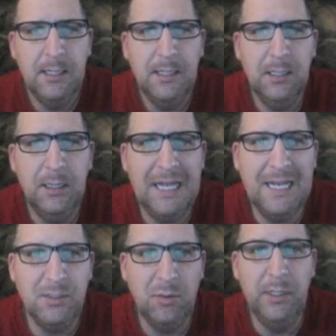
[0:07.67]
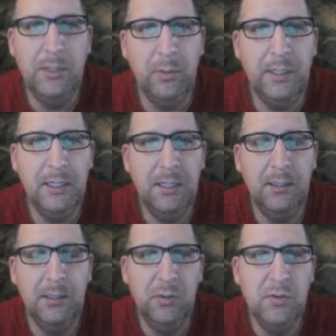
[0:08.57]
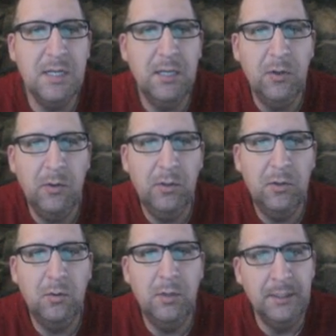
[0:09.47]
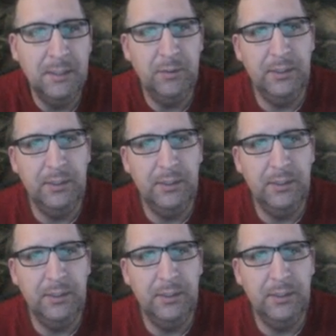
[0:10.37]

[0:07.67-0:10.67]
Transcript: Last week we did the Newsella article, and then we